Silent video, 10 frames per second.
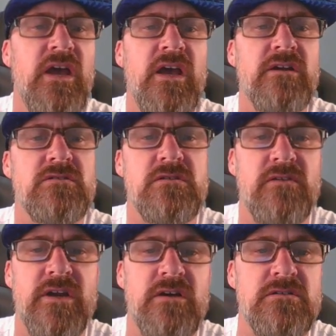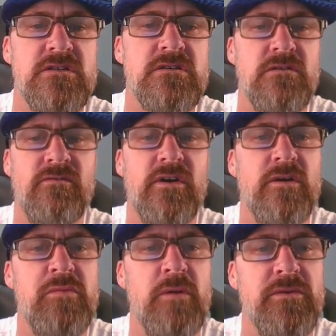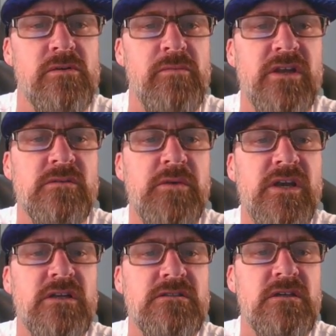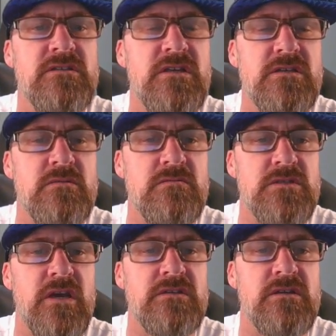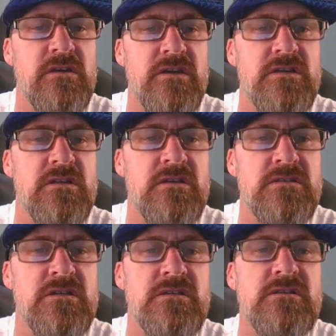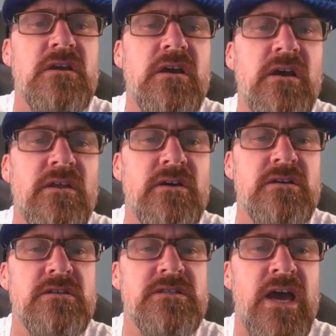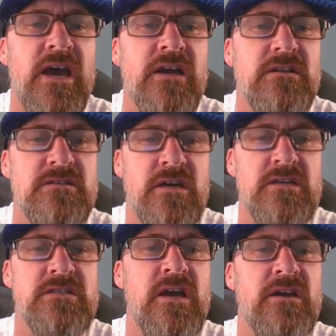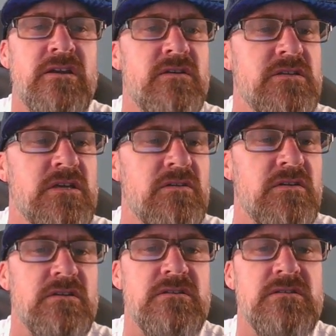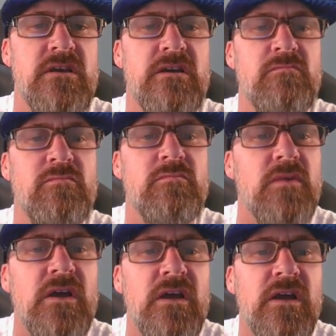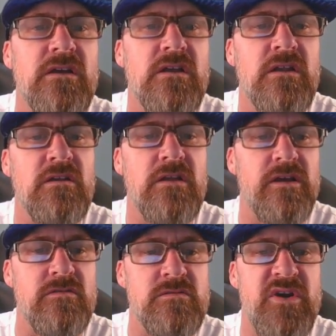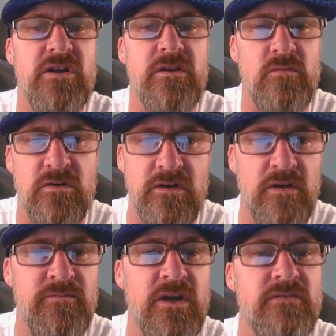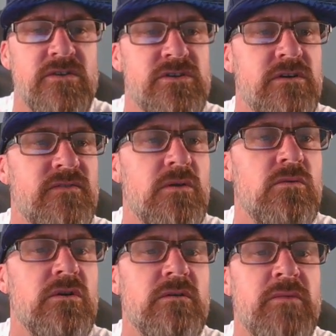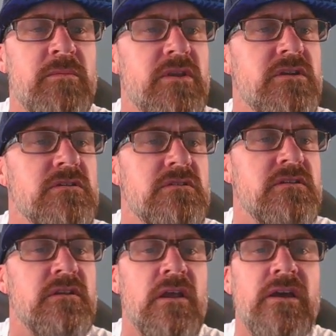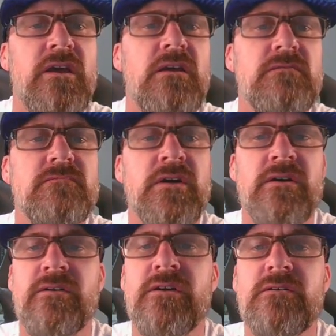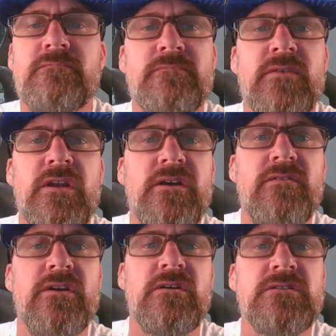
And also right now, it's just a very popular men's brand. You can see this one was excellent condition. There's the tag, the size tag, and you could tell that it's like, it looked like it was barely worn. I'm not even sure if they wore it. Maybe they just didn't like it. I don't know. You never know.